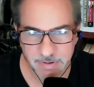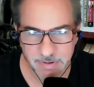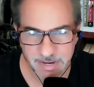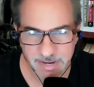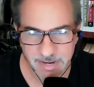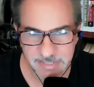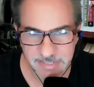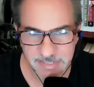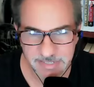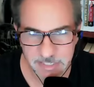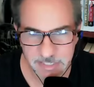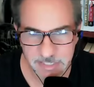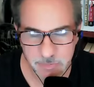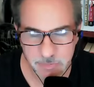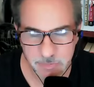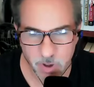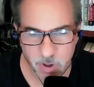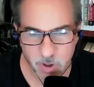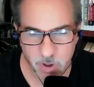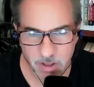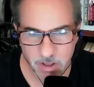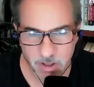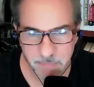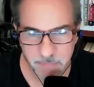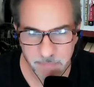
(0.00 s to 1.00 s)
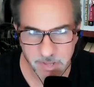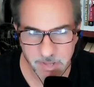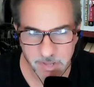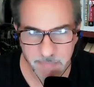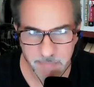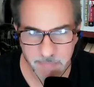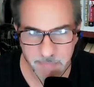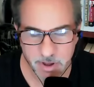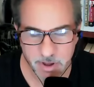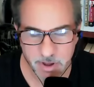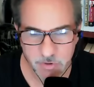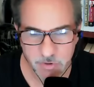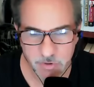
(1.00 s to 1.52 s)
It's a small
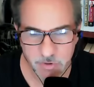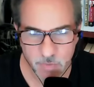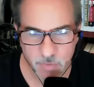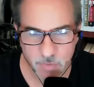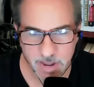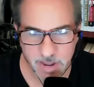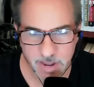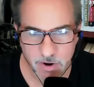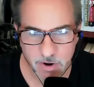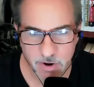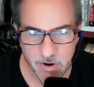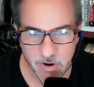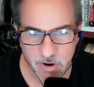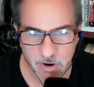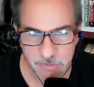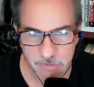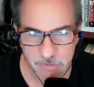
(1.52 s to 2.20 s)
blip on the radar